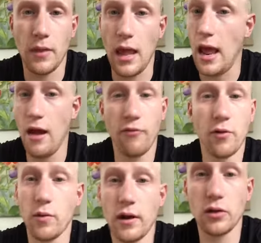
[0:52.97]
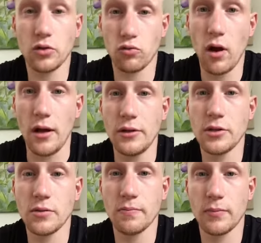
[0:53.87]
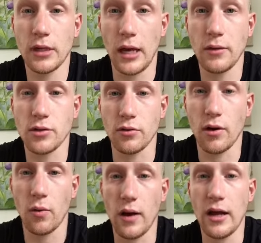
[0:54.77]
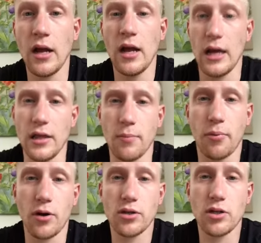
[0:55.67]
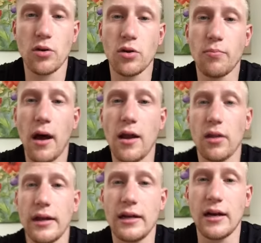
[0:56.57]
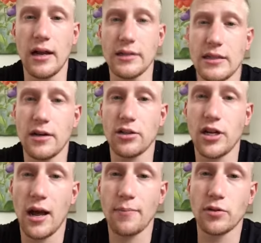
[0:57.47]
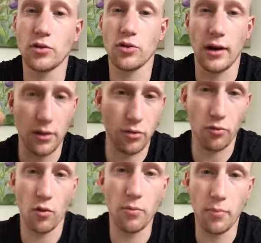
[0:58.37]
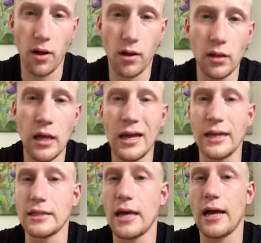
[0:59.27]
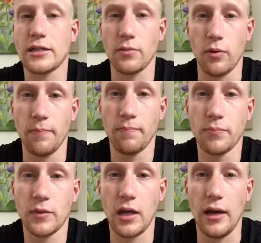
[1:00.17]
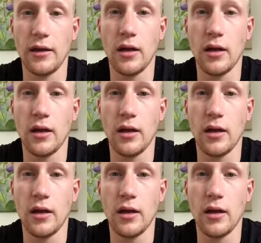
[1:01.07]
Everyone else runs. Okay, so you run away, and the person who the bottle landed on, it's their job to try and throw the ball and tag someone. Okay?